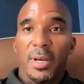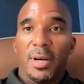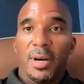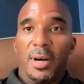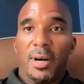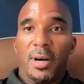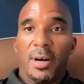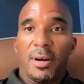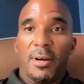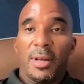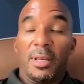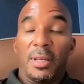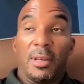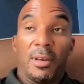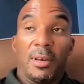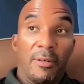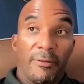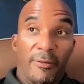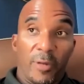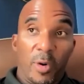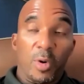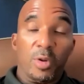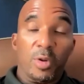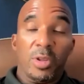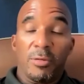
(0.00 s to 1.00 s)
the
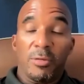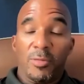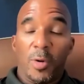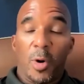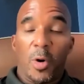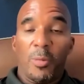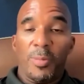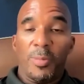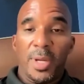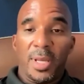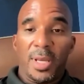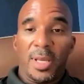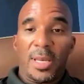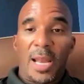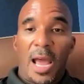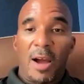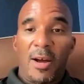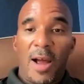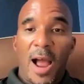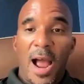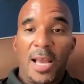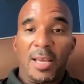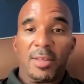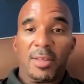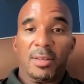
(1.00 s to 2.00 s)
diverse enrollment in
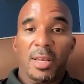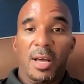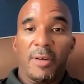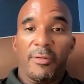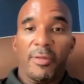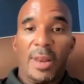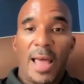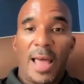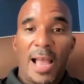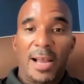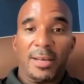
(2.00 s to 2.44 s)
our highest level